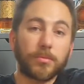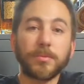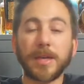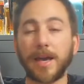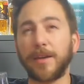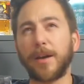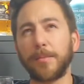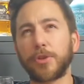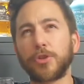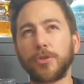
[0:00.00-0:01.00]
Yeah, not
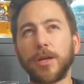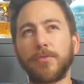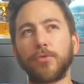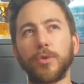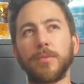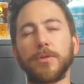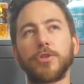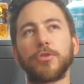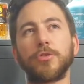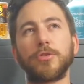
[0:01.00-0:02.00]
matured, not fully
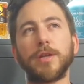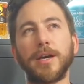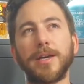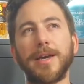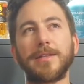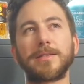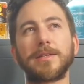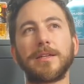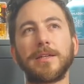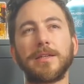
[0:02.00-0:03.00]
matured, not yet.
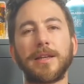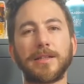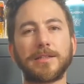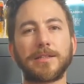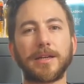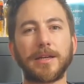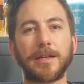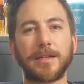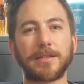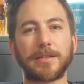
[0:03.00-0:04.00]
That's
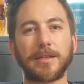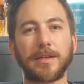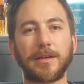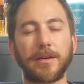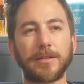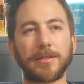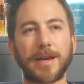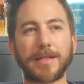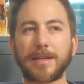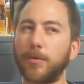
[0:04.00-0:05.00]
a hard
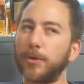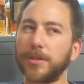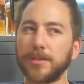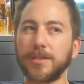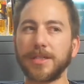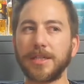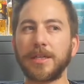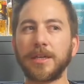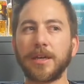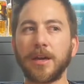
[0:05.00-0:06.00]
task. I want to
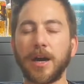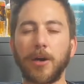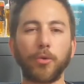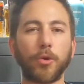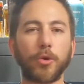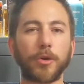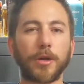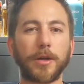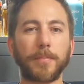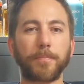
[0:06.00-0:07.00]
see how
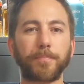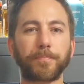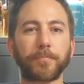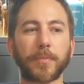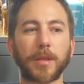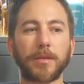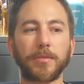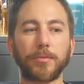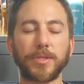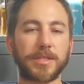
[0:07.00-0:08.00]
long
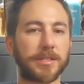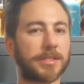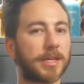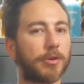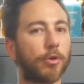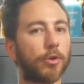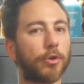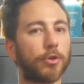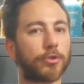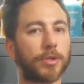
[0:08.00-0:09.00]
whiskeys can hold on to